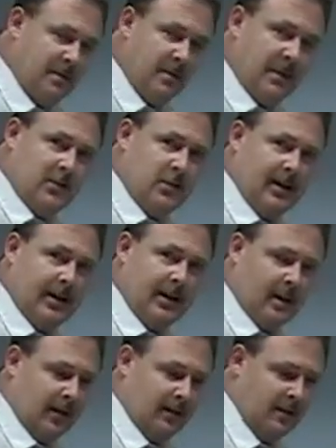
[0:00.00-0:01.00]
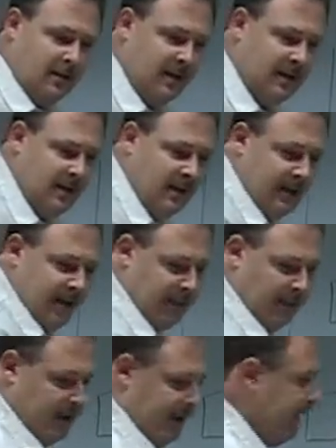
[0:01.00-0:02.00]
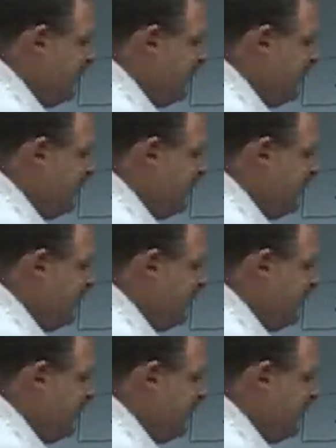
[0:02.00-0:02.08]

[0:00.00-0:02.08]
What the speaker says: to make trade-offs. It really